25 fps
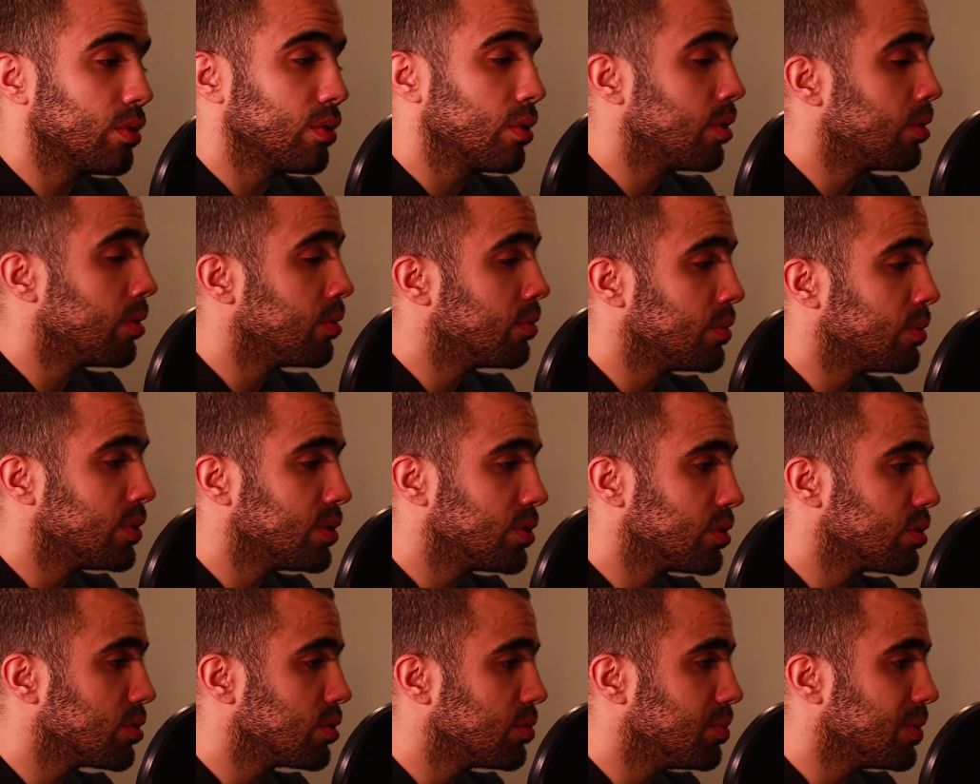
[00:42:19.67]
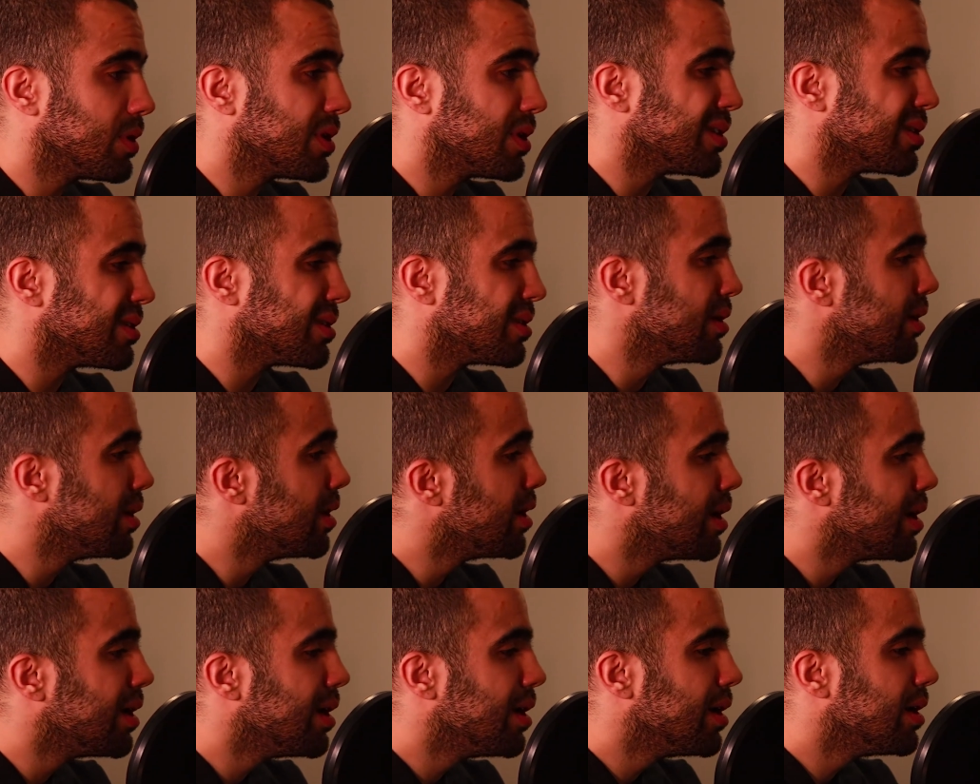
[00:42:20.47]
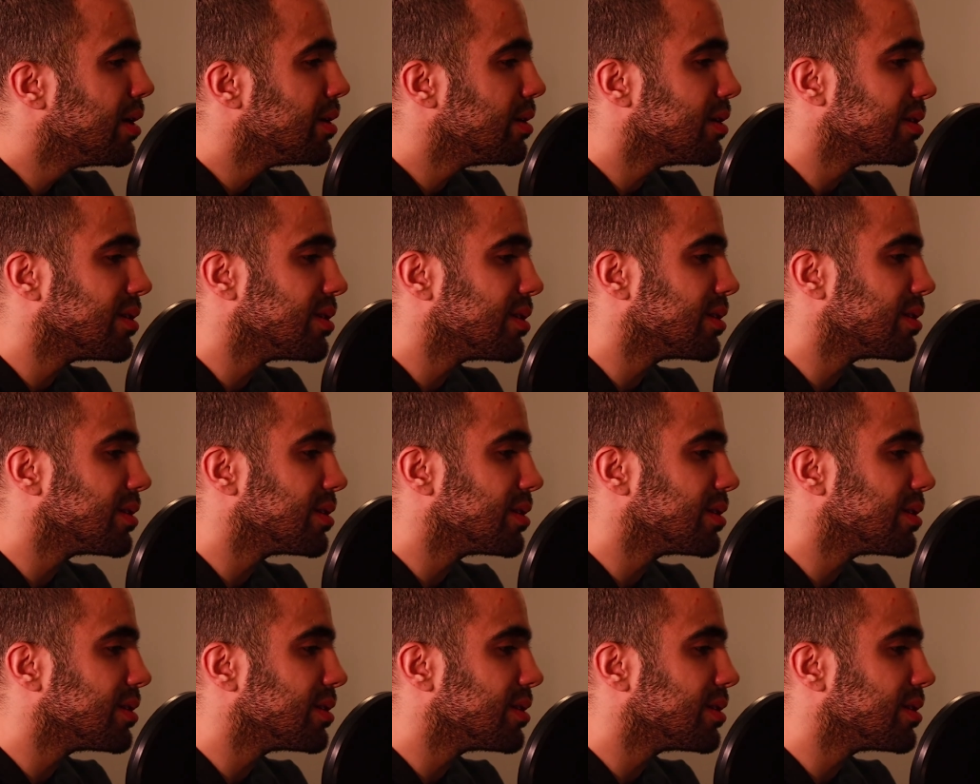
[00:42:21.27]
your own research because this